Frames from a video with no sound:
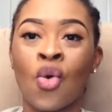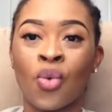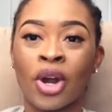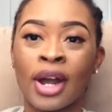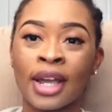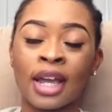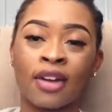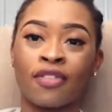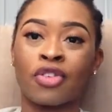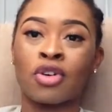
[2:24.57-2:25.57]
where I
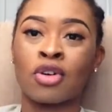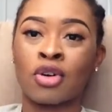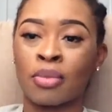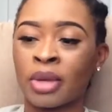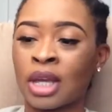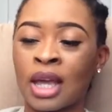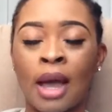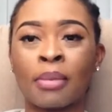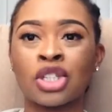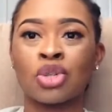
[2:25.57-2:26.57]
get it from and
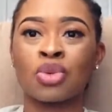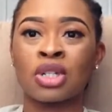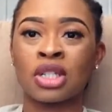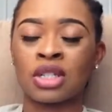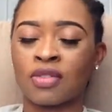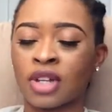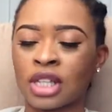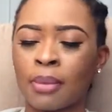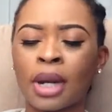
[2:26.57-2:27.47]
how much it was and stuff like that.